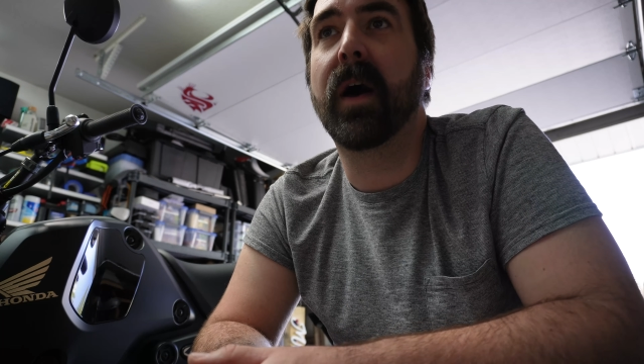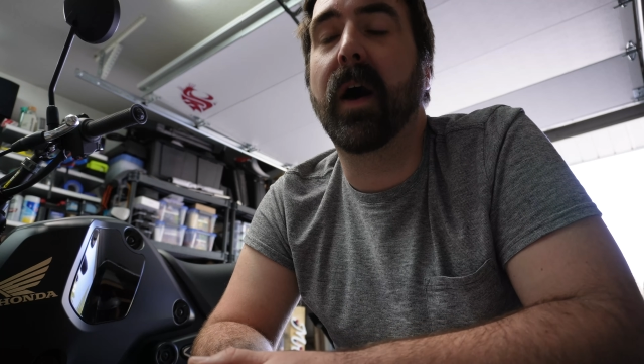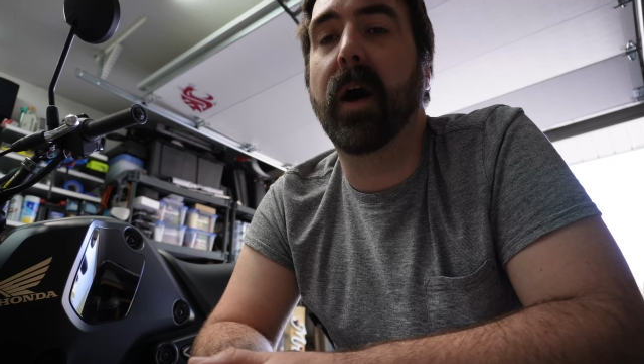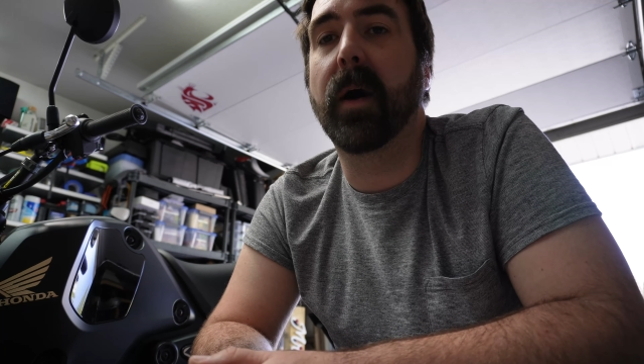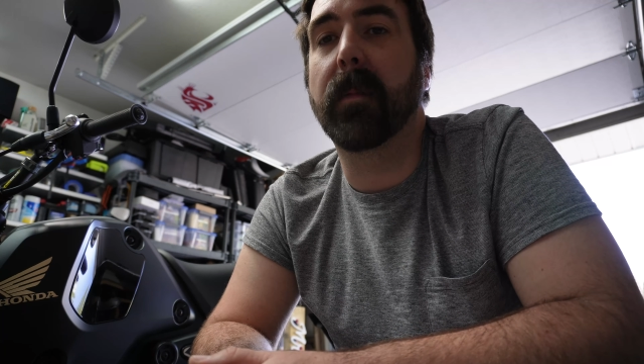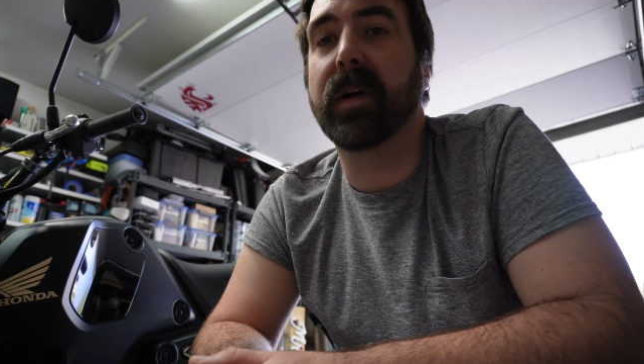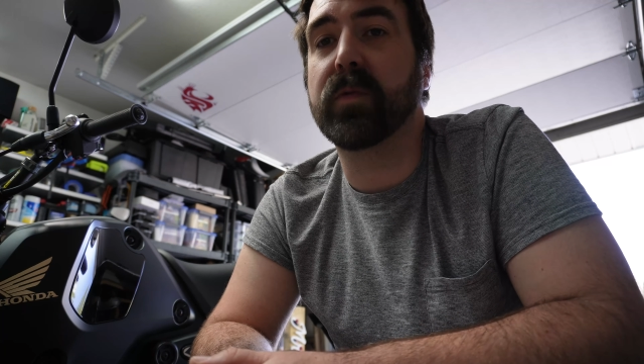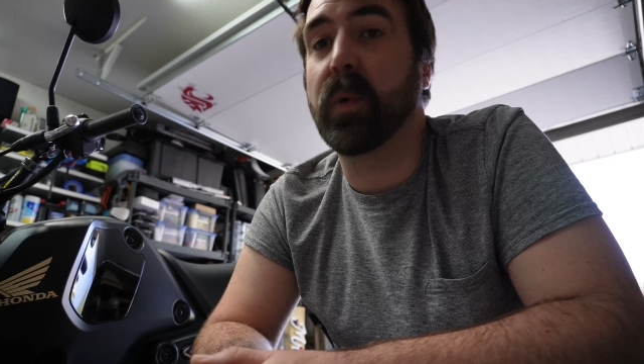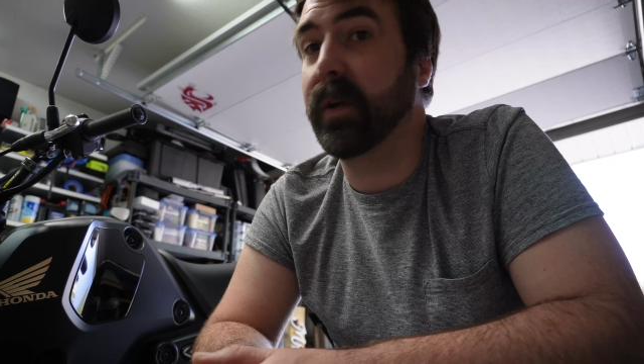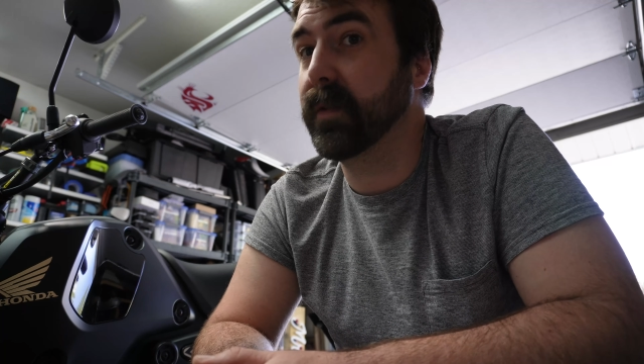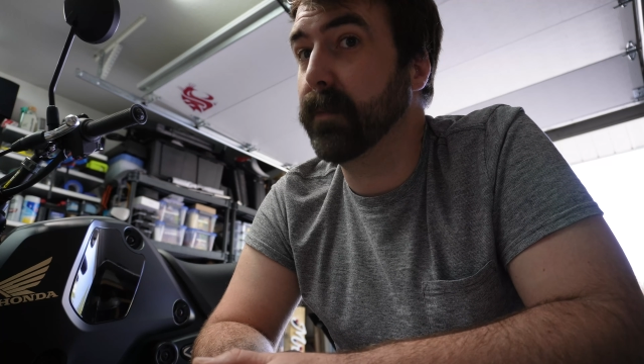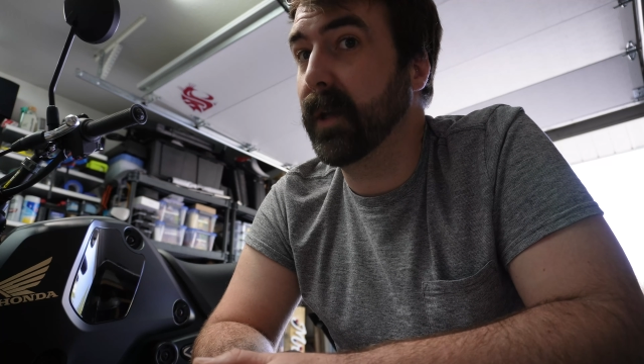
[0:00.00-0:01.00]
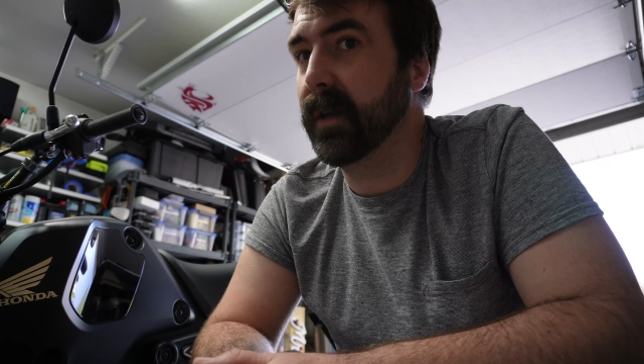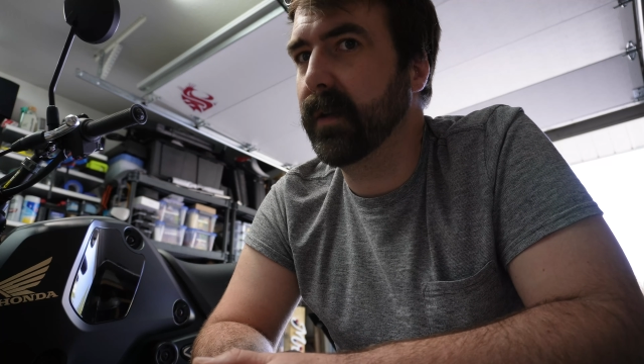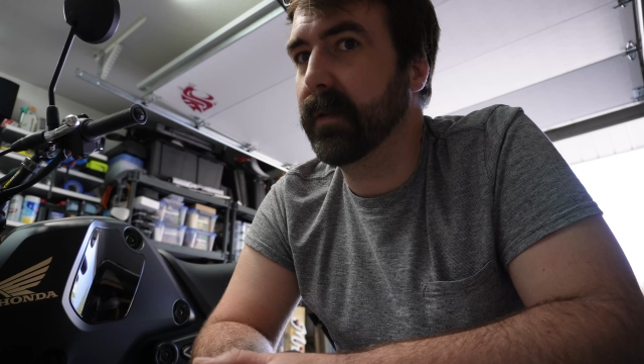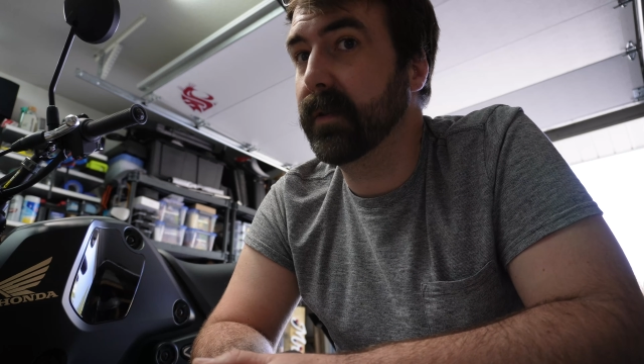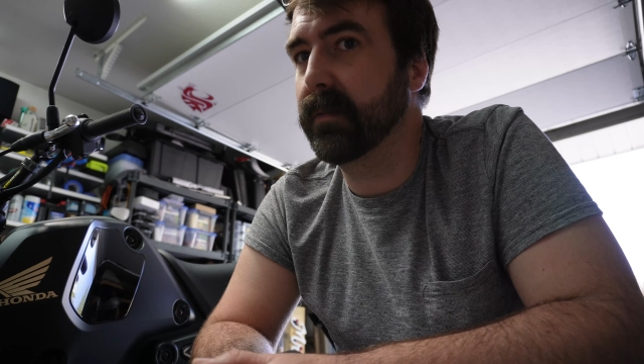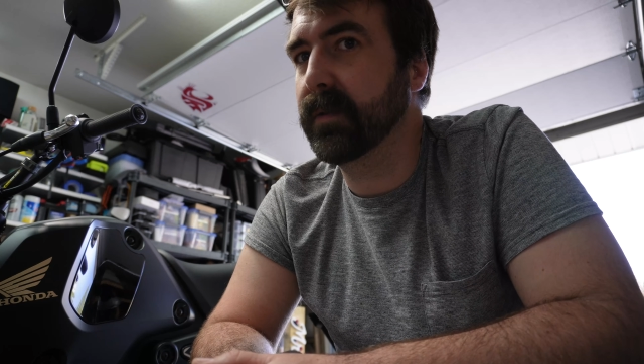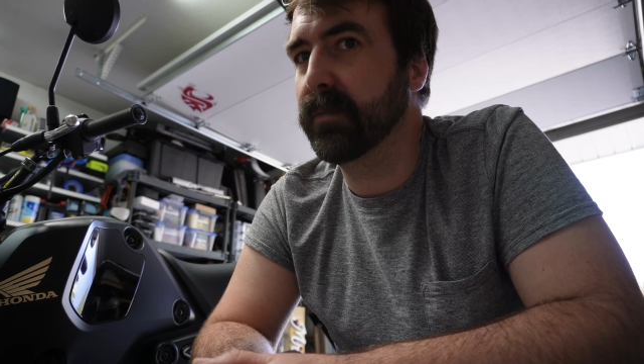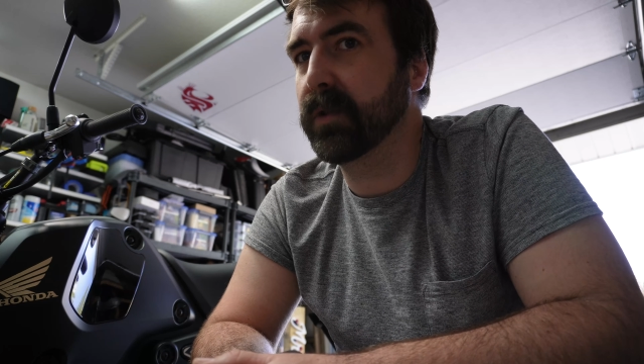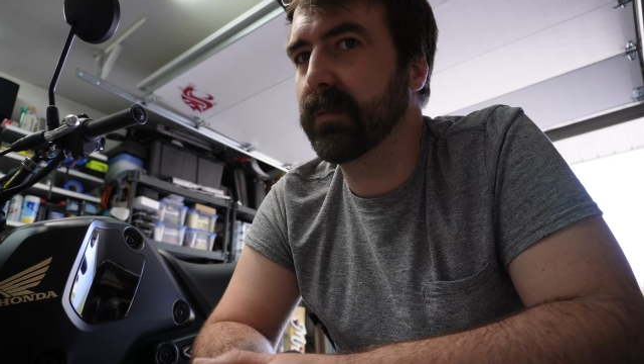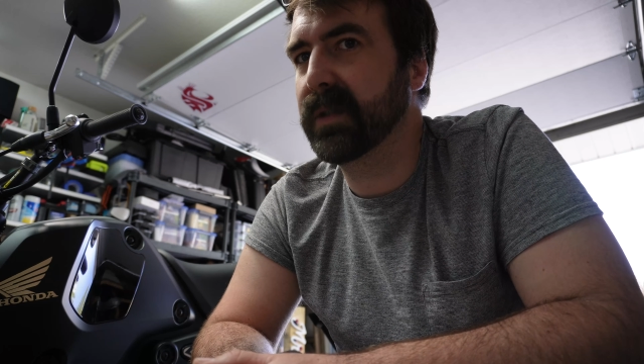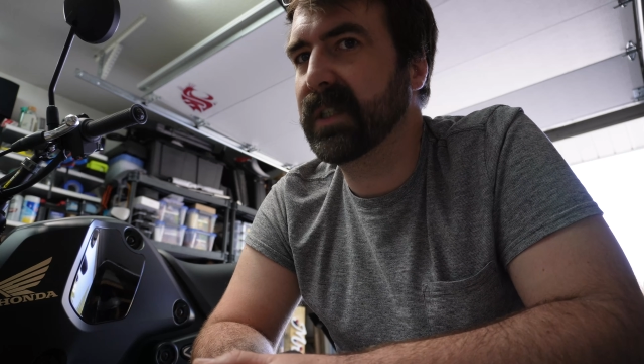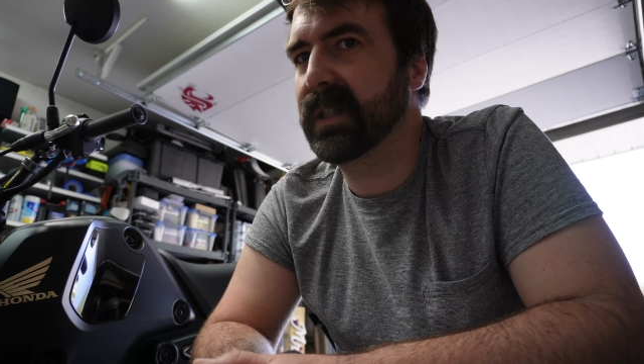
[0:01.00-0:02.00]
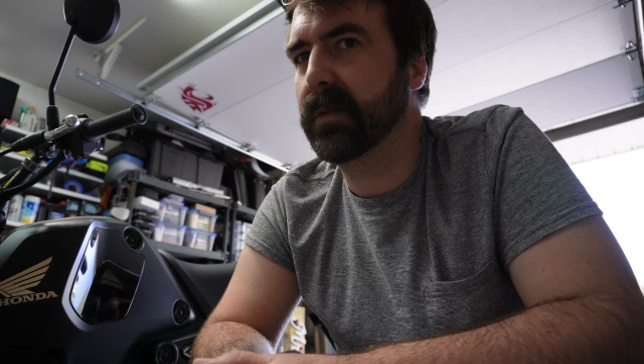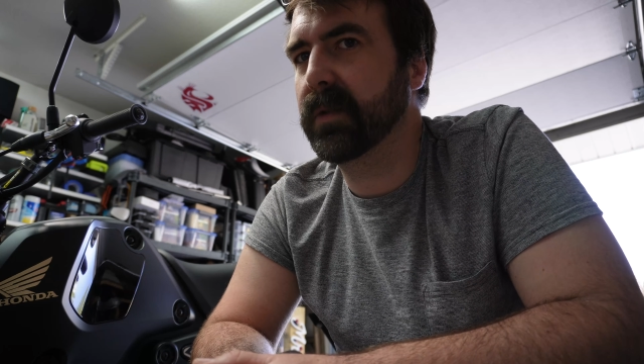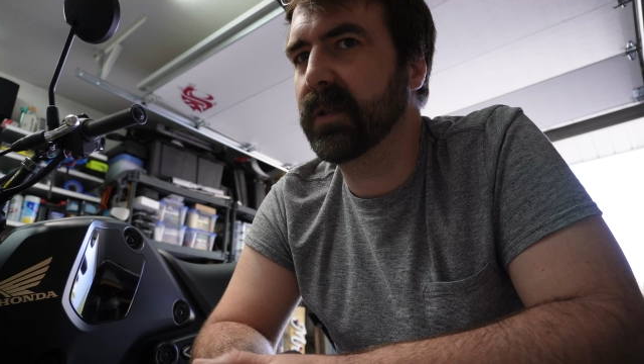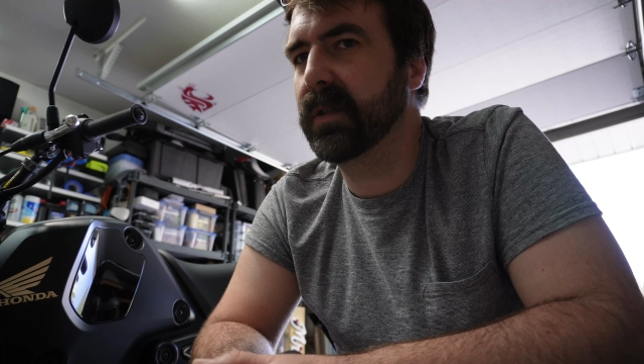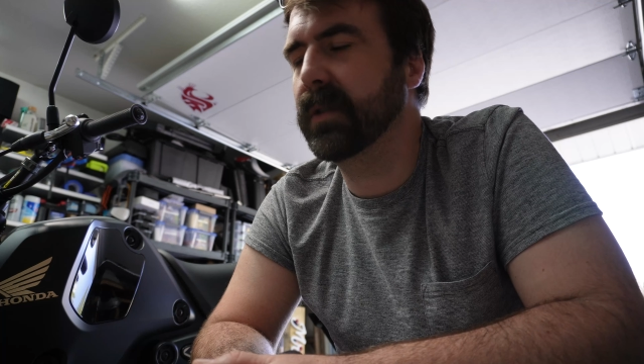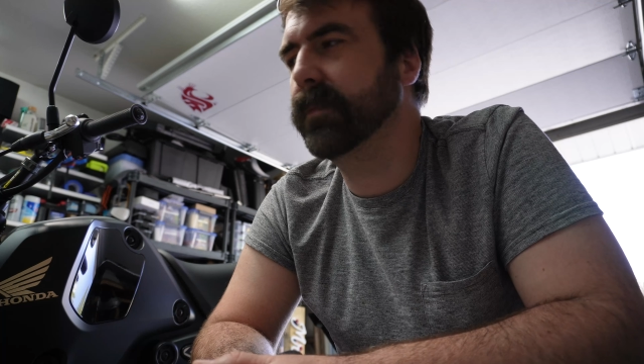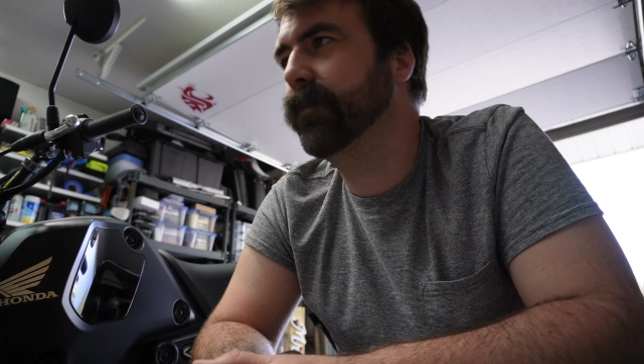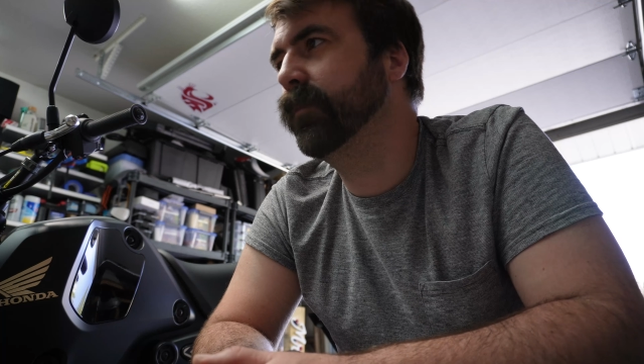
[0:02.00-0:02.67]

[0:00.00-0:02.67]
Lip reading: as well as making a little bit more power.